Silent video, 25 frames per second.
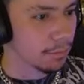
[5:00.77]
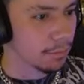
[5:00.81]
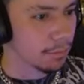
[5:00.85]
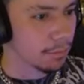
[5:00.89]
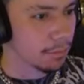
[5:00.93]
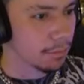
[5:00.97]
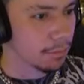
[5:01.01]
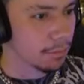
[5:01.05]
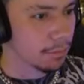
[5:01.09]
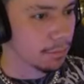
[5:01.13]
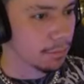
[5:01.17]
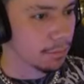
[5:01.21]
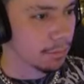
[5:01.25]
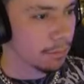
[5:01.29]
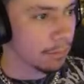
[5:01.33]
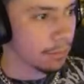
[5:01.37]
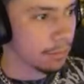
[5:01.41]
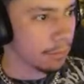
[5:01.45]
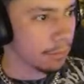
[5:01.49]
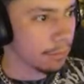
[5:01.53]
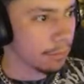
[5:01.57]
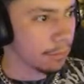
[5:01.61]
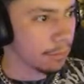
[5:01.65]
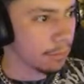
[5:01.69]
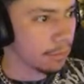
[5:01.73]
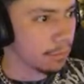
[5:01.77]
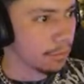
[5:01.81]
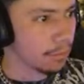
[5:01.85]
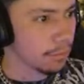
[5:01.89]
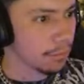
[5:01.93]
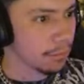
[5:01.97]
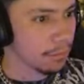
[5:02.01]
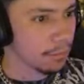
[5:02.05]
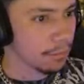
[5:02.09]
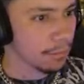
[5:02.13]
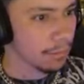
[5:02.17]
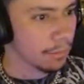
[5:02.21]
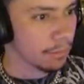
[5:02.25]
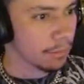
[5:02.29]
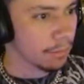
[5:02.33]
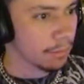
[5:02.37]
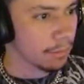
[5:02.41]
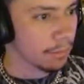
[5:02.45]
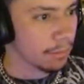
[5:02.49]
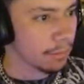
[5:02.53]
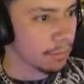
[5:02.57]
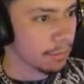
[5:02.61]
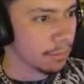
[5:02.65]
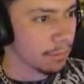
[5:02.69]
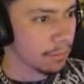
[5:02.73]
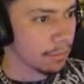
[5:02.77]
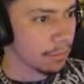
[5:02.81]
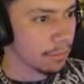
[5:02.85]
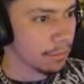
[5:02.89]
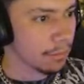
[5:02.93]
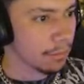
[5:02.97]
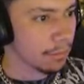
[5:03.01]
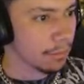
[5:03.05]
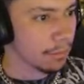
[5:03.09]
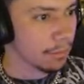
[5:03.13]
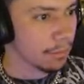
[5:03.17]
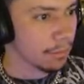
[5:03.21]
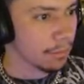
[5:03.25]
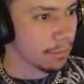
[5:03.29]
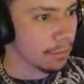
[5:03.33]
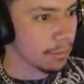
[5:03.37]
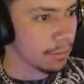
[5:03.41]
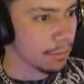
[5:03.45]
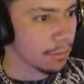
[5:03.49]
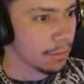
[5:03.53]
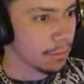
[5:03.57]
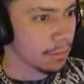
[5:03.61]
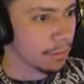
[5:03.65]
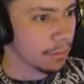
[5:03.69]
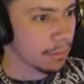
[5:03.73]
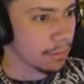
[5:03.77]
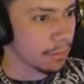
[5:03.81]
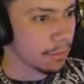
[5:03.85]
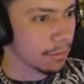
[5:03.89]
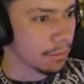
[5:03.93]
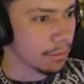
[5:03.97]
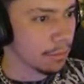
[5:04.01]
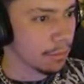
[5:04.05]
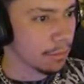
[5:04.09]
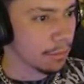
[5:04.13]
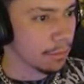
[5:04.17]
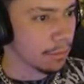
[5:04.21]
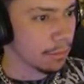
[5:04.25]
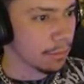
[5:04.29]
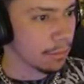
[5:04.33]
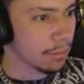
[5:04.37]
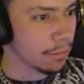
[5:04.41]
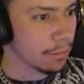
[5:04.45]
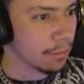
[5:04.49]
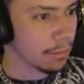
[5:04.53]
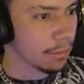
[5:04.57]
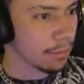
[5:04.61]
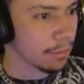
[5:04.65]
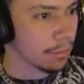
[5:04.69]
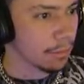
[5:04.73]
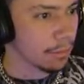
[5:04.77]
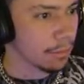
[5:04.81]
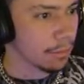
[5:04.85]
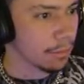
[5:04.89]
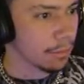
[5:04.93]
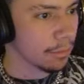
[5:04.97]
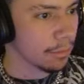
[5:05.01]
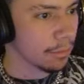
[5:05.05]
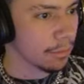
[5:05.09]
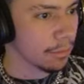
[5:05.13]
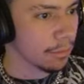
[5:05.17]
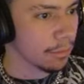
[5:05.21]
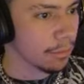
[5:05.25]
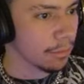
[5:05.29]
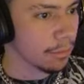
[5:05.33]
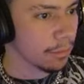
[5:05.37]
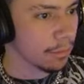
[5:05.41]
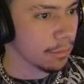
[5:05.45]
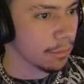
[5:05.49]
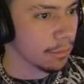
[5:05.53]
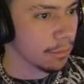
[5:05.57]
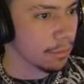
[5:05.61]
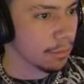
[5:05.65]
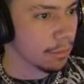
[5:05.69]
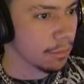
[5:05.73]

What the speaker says: Nothing is said.